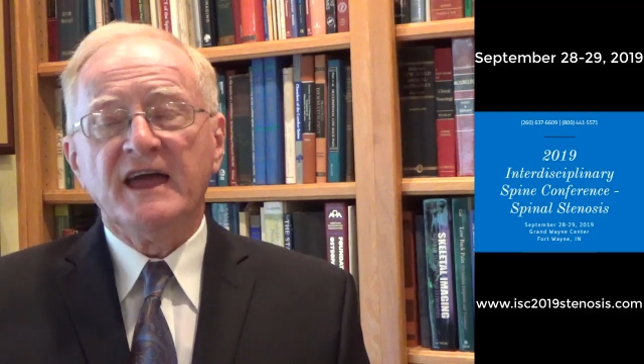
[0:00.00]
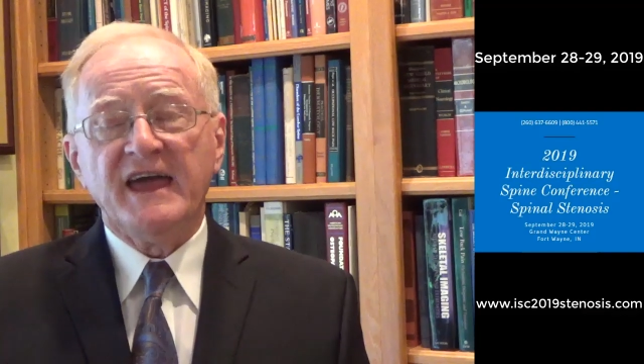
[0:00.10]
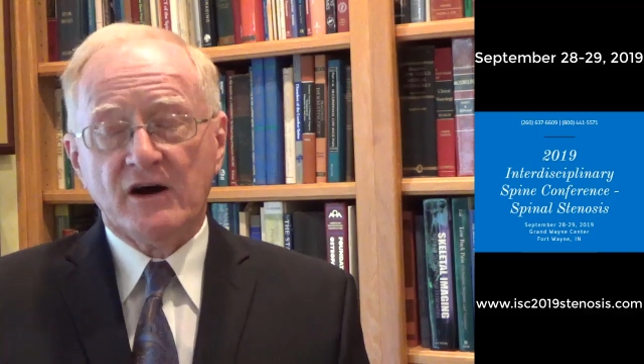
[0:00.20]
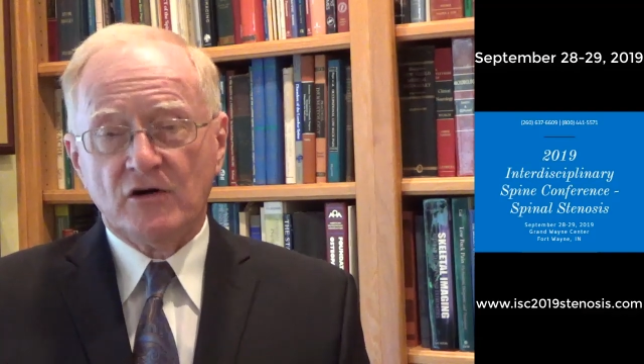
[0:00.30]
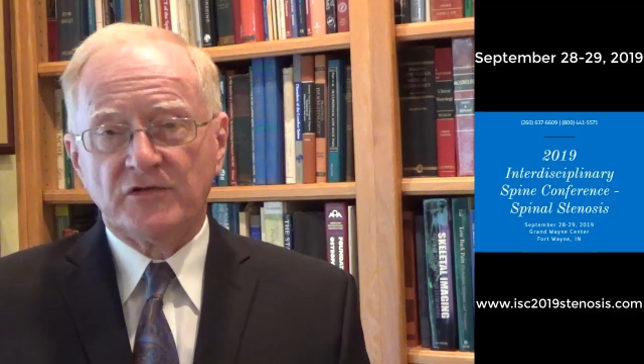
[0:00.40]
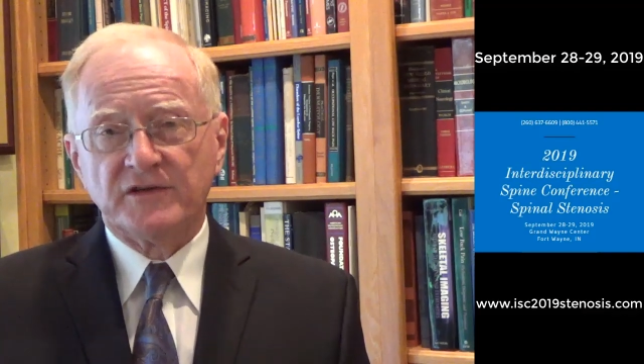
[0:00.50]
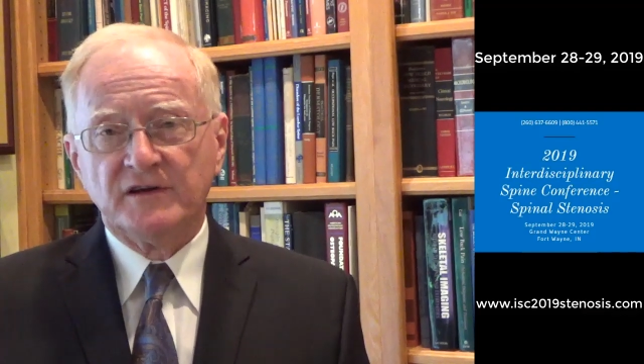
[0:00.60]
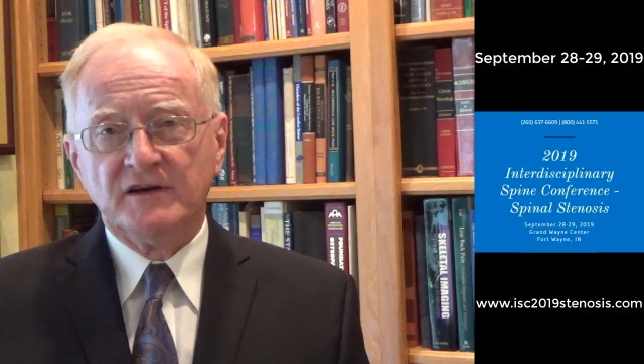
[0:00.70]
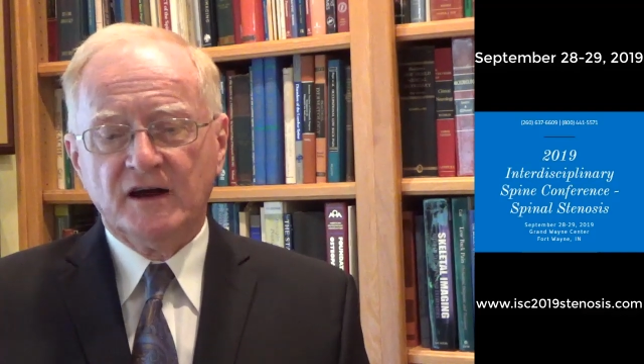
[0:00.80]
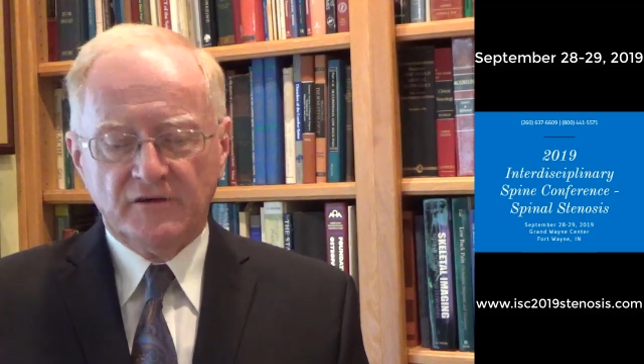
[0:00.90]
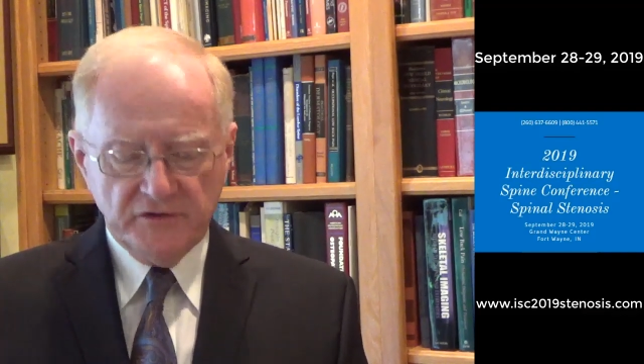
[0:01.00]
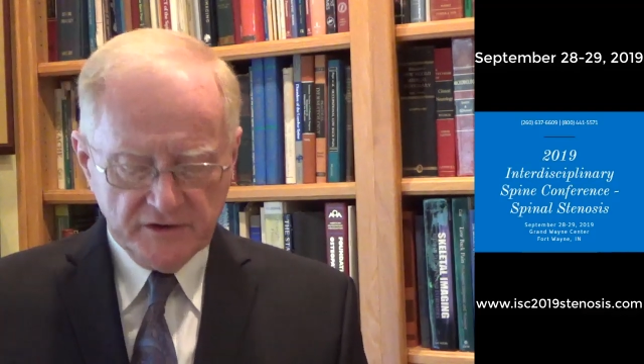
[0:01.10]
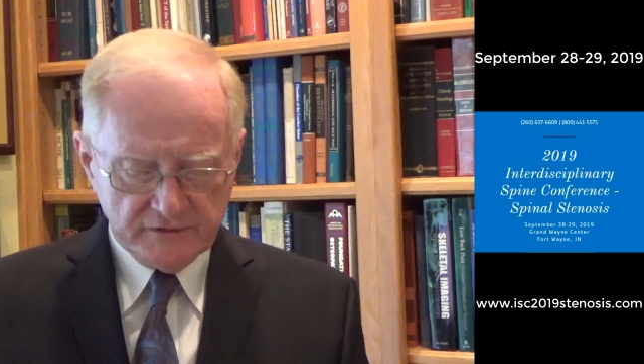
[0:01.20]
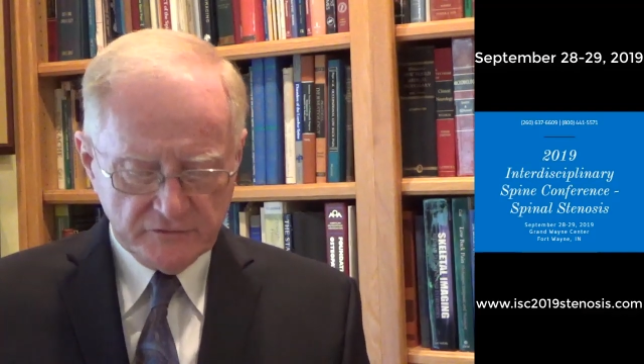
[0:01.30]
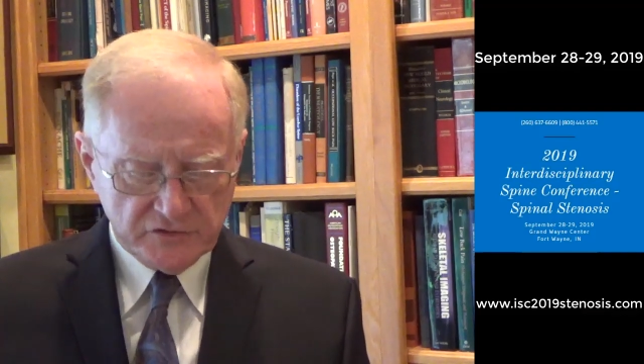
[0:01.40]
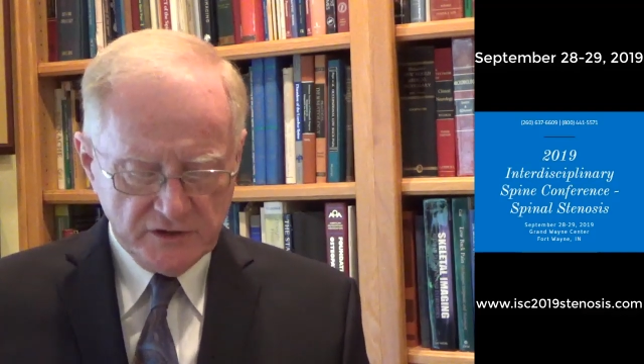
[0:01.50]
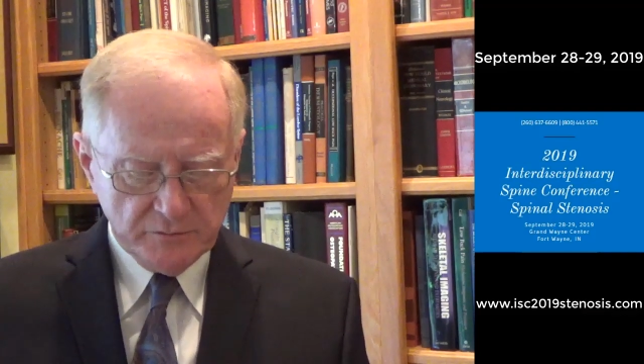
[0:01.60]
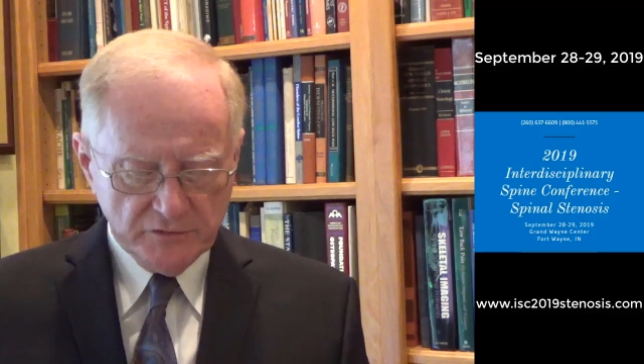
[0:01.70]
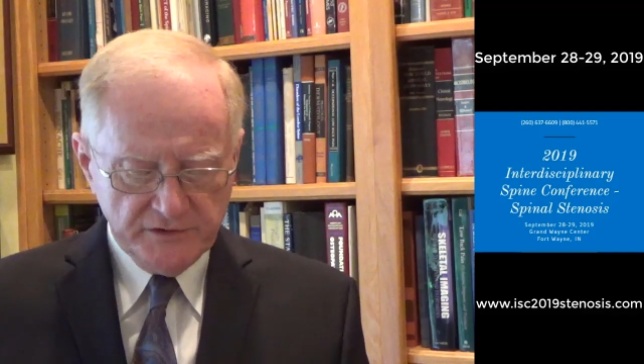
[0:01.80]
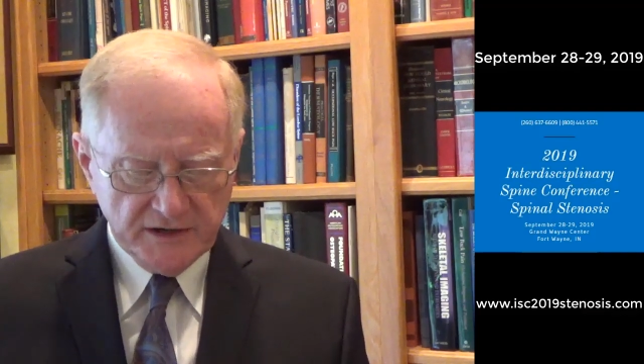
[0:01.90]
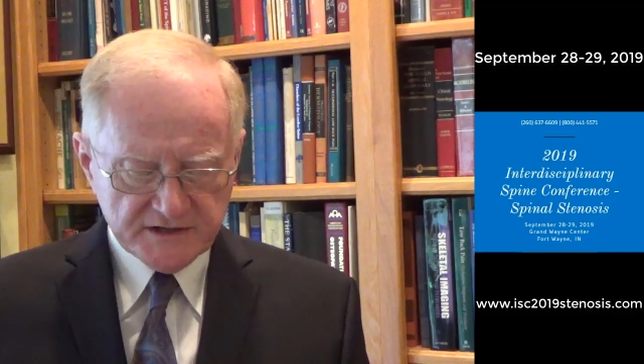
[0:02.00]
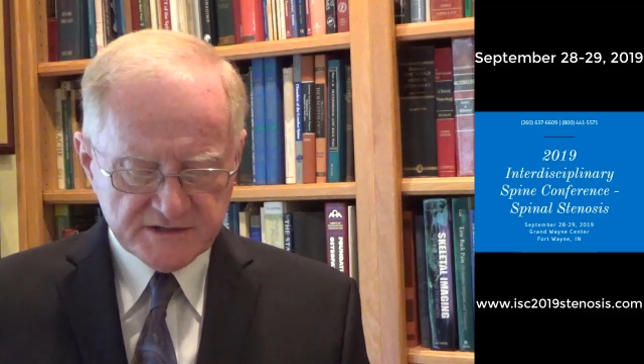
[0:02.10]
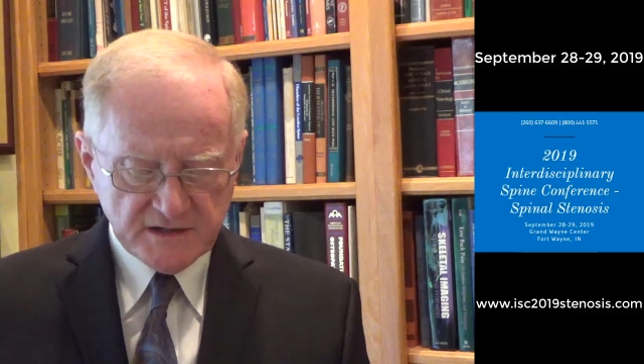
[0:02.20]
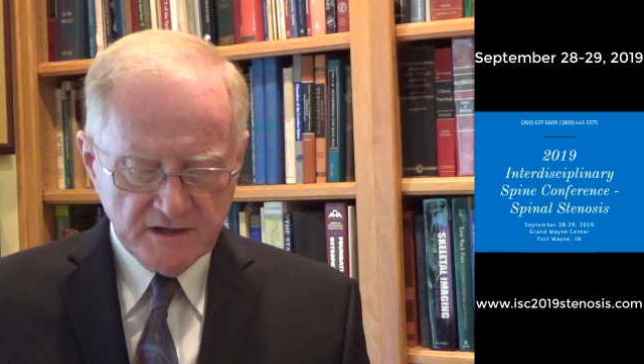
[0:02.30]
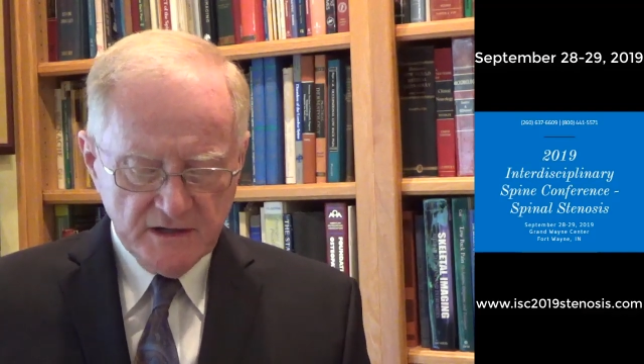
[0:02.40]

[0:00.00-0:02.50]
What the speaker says: health of the intervertebral disc.